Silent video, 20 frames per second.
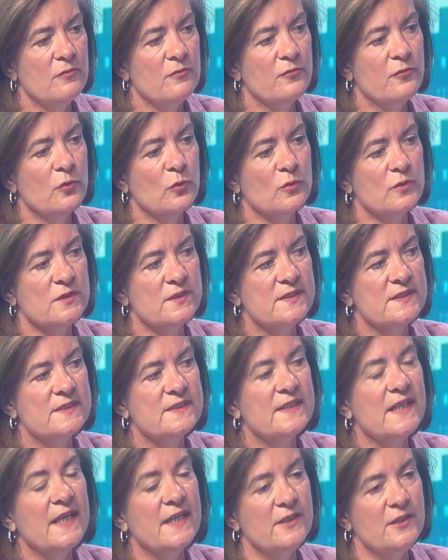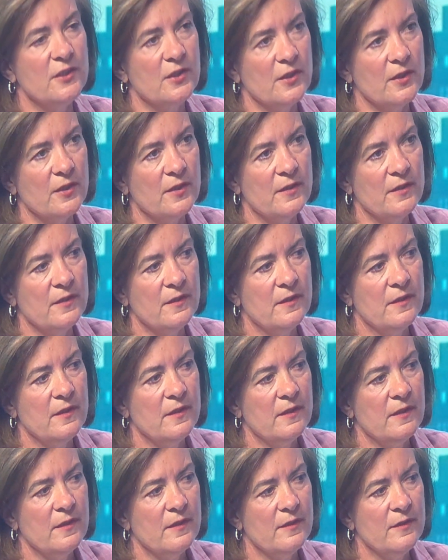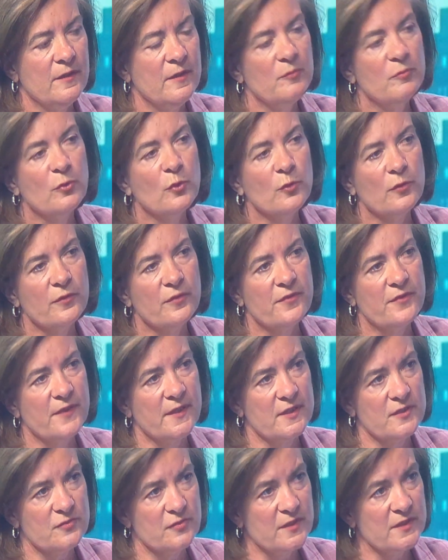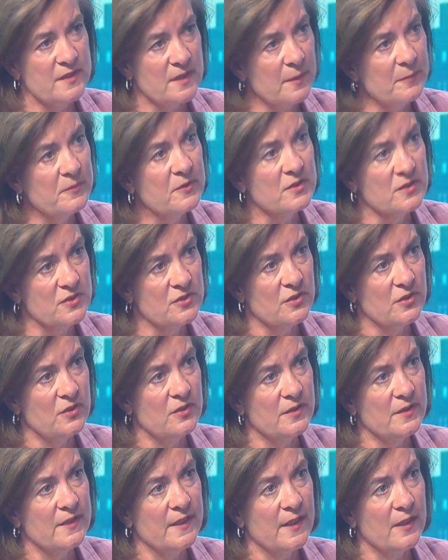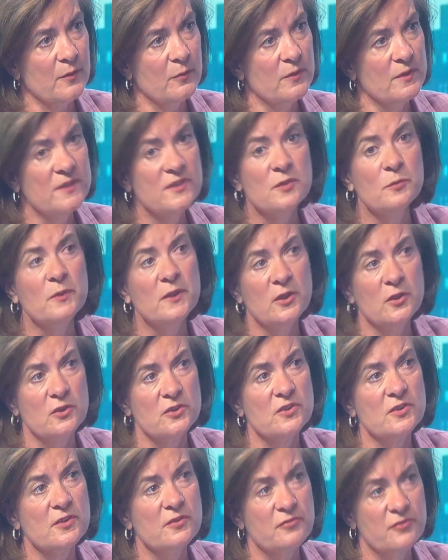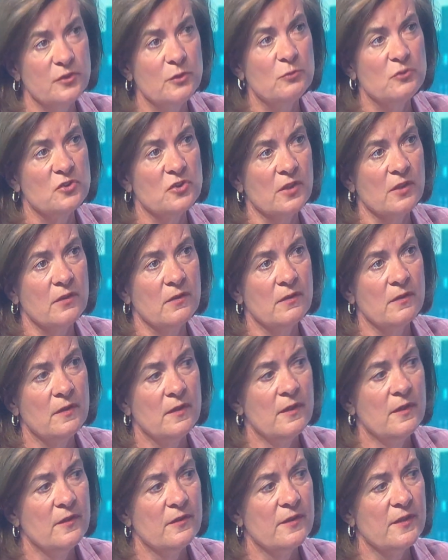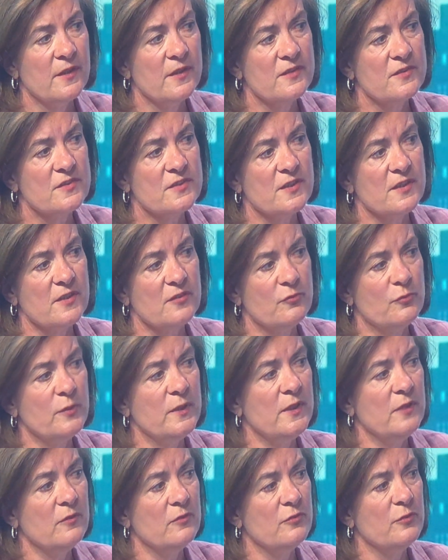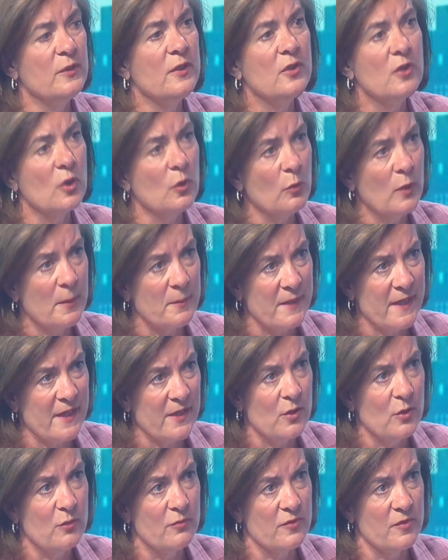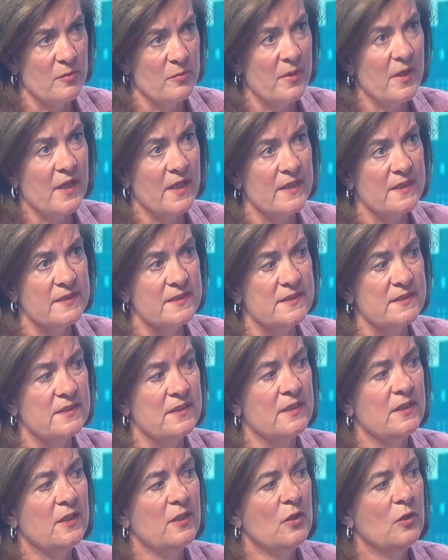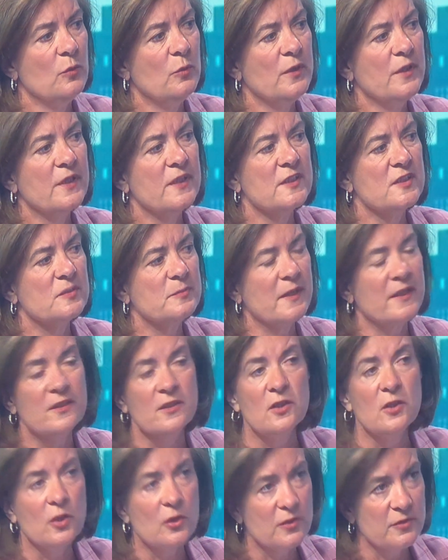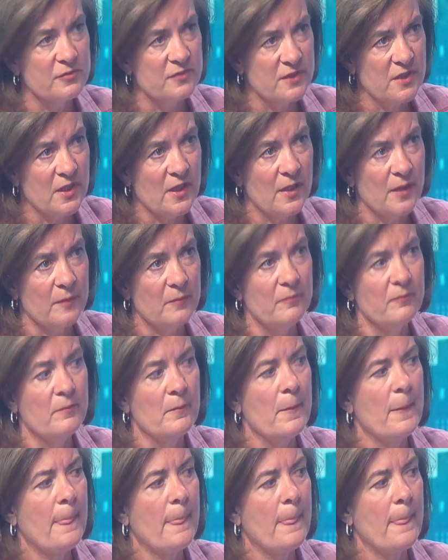Vaughan's tenure. The important thing, as far as I'm concerned now, is that we look to the future. That if we go back over the past, we're going to spend a lot of time